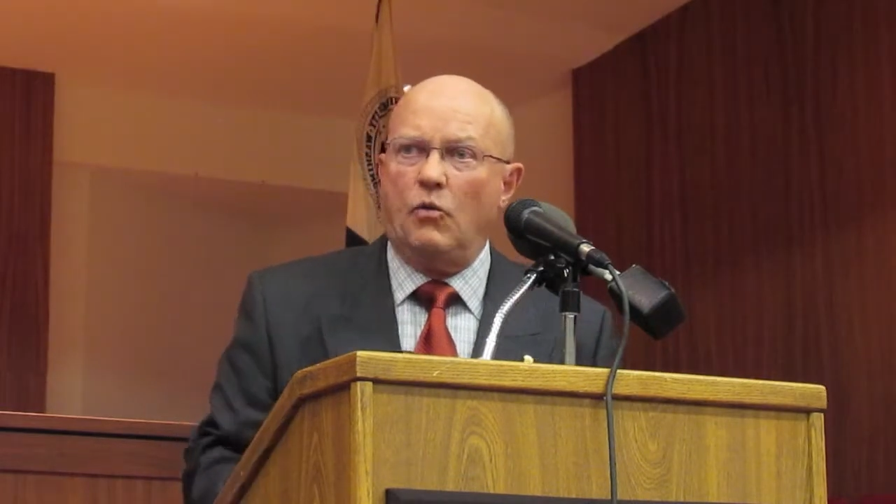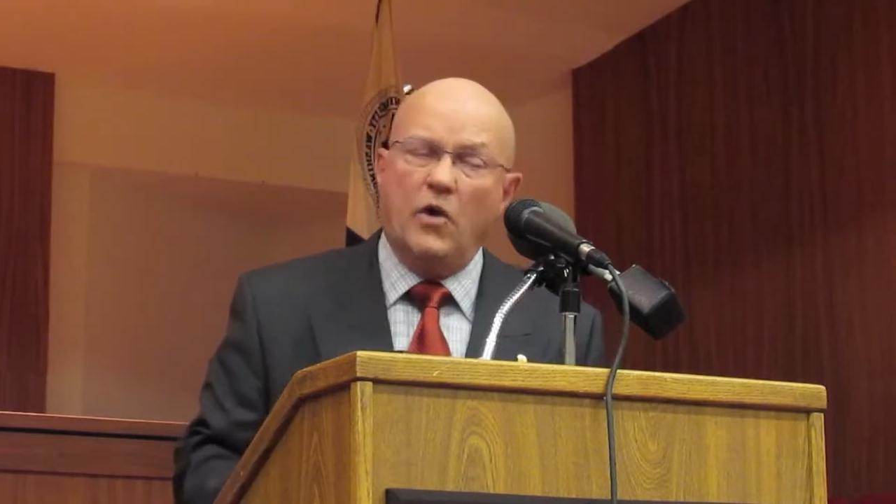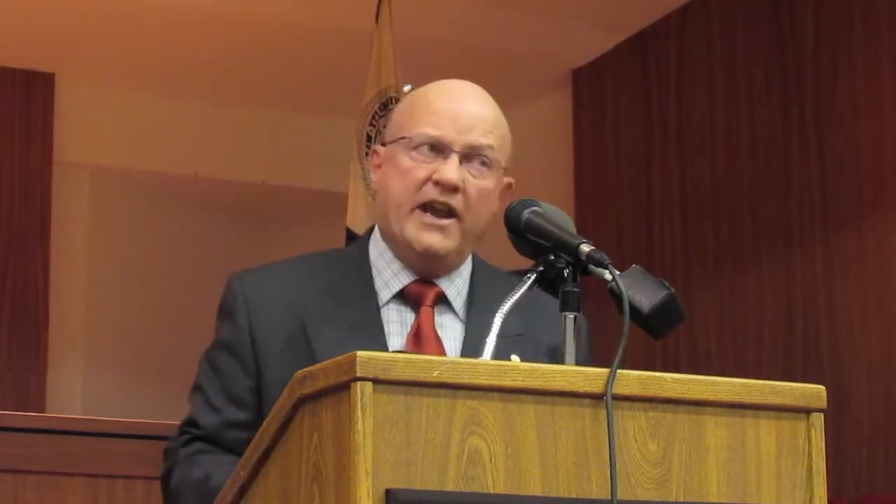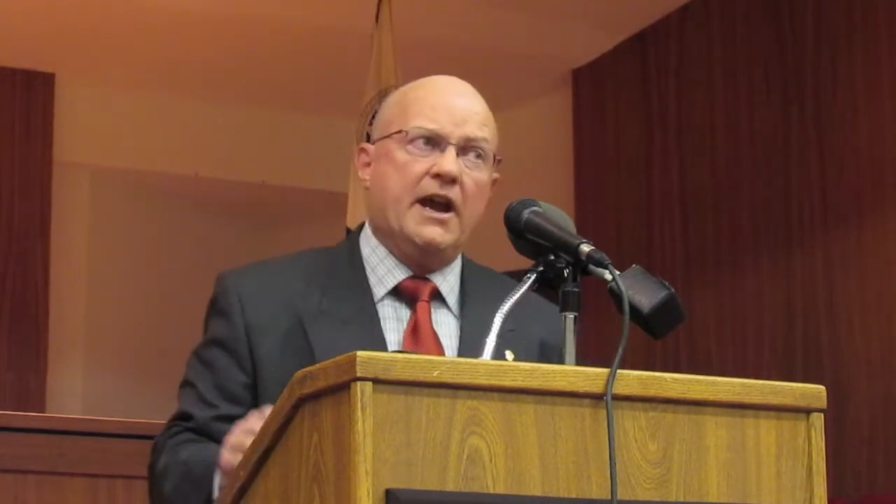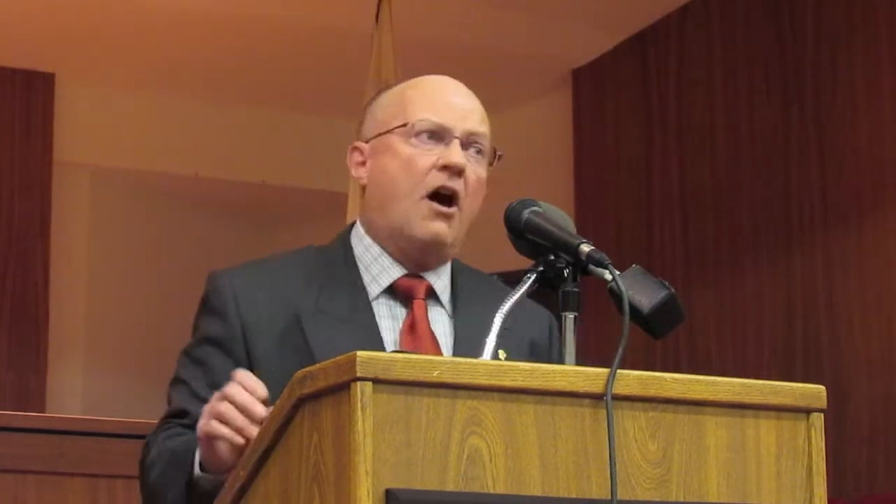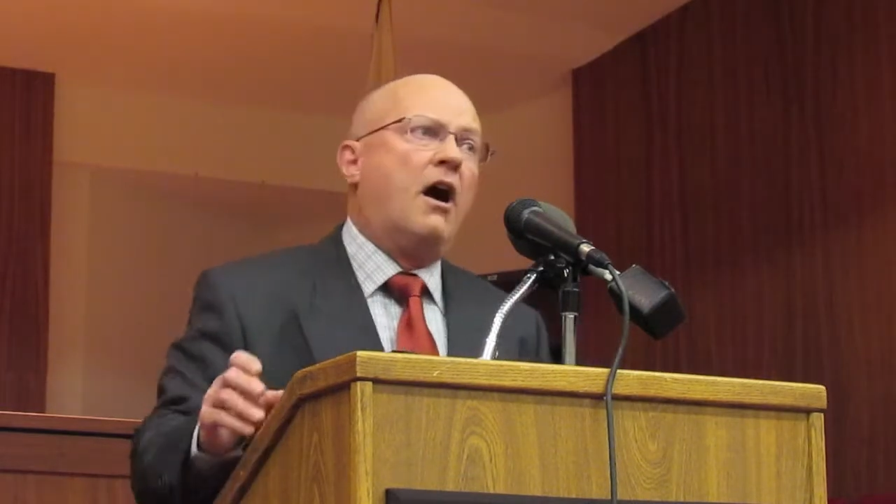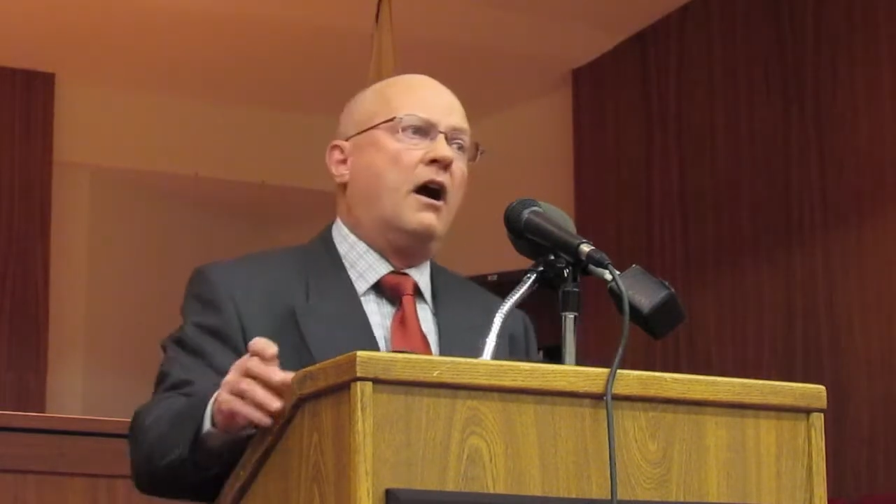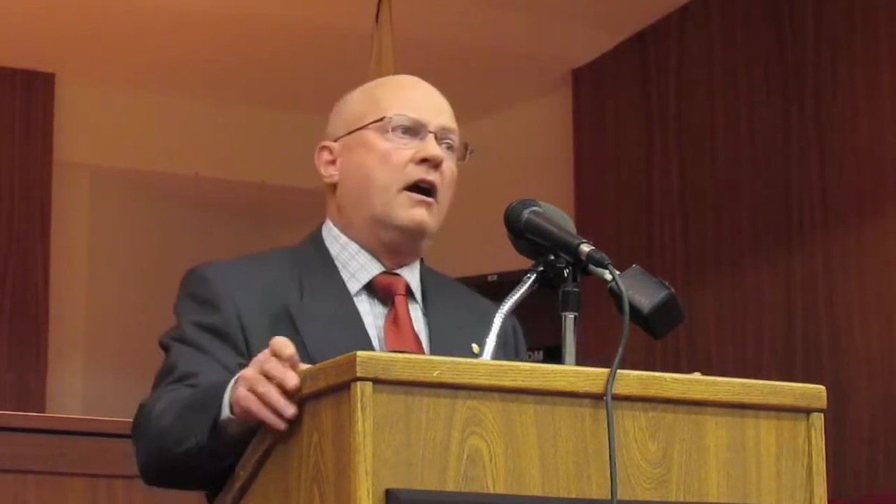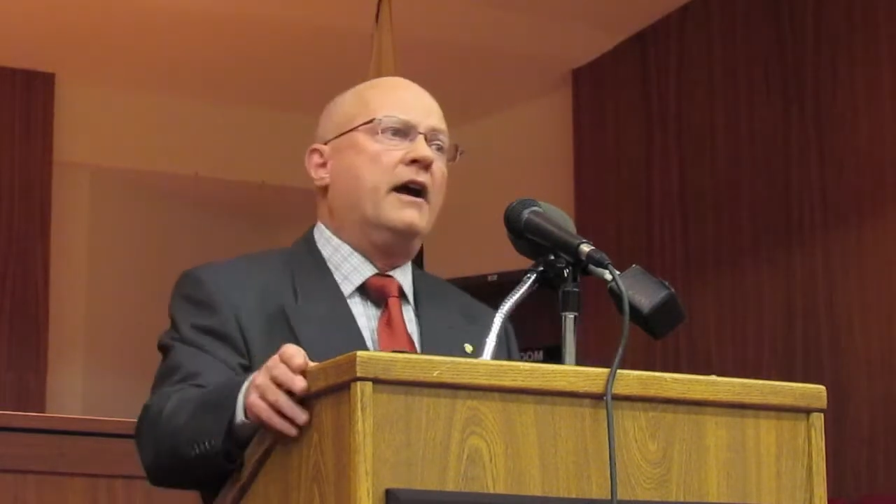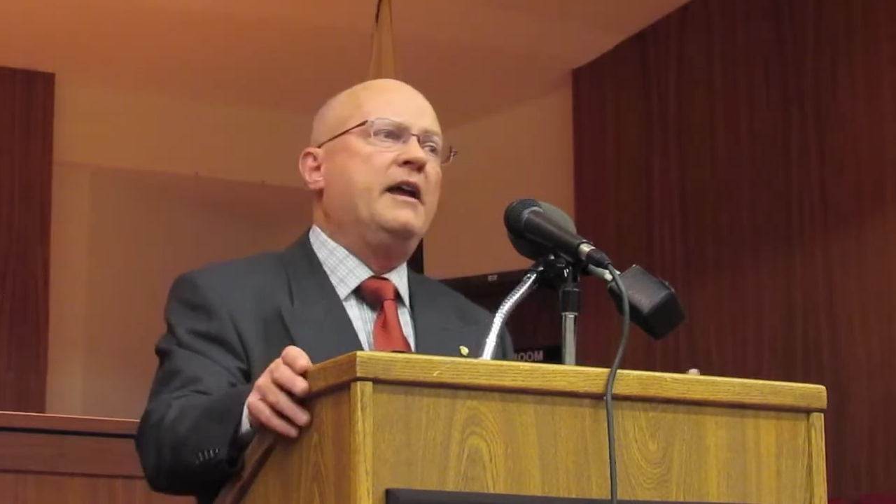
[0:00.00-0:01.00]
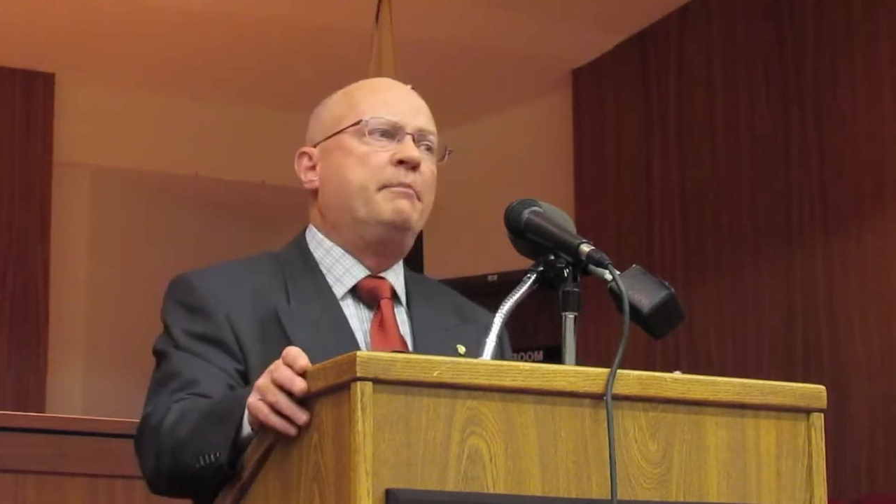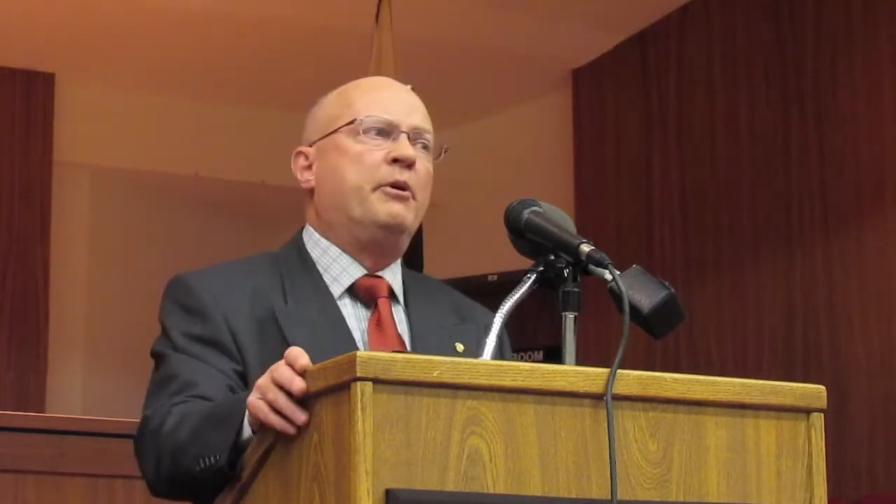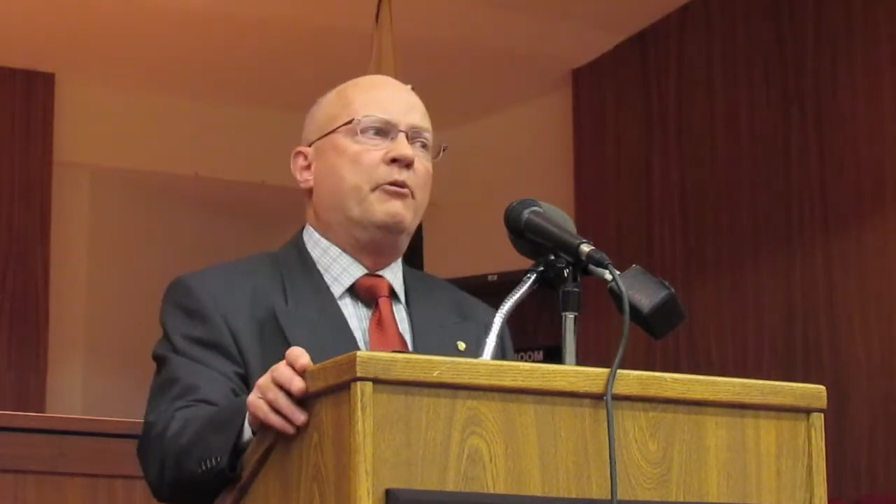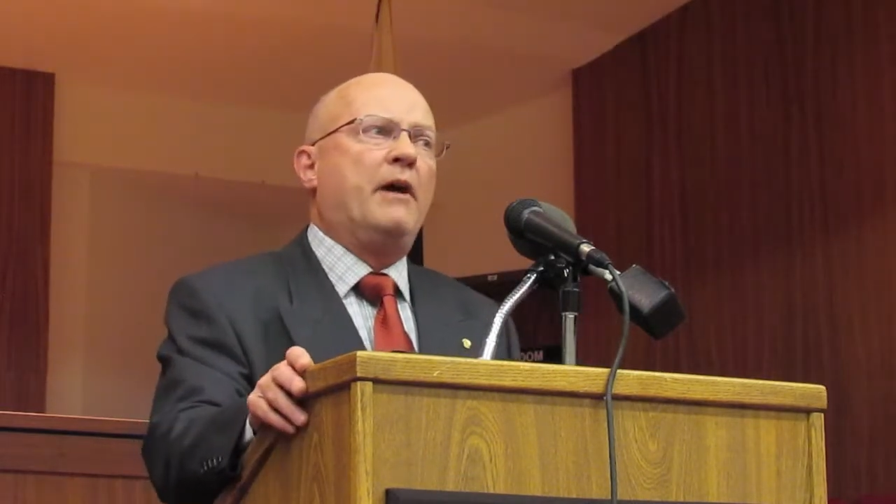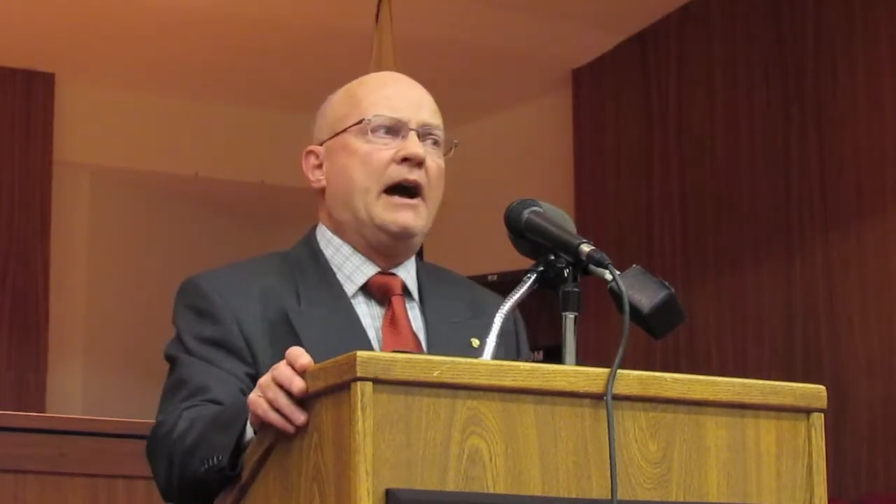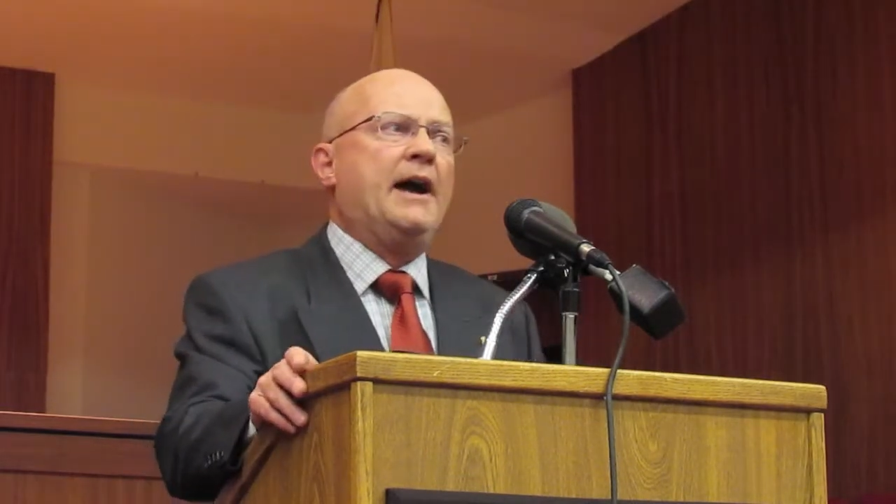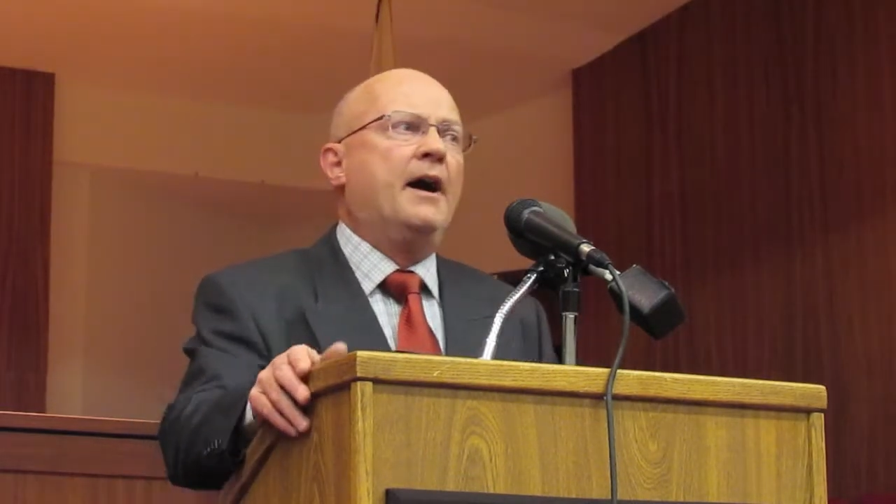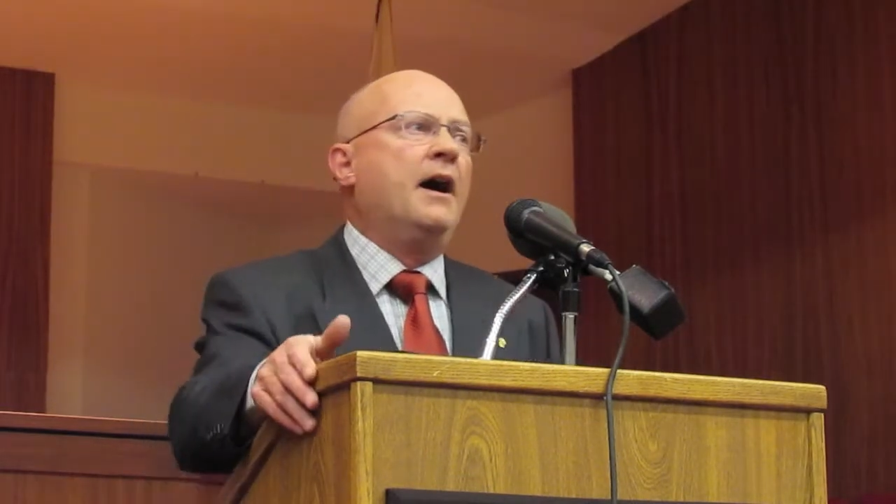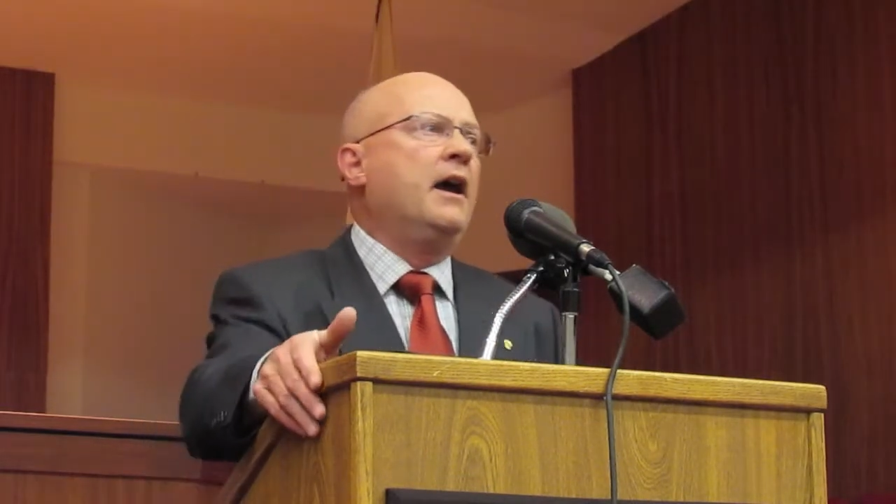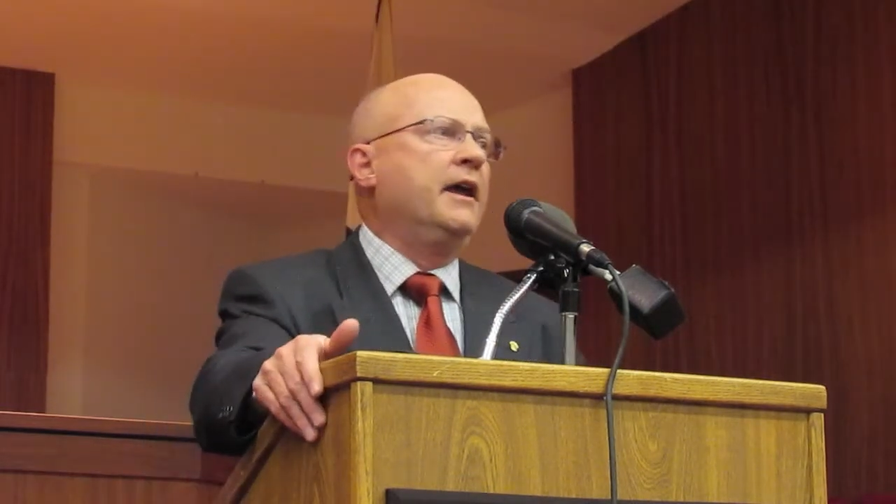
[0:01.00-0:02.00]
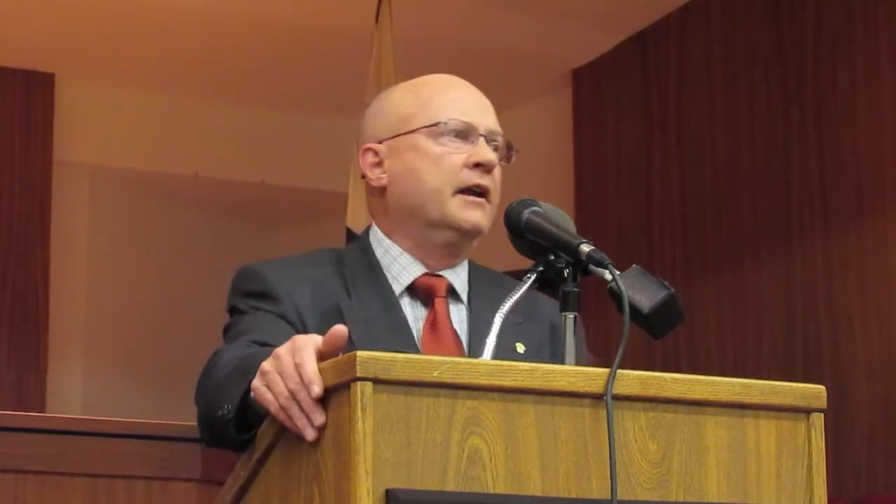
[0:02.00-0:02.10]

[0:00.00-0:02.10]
We are a pariah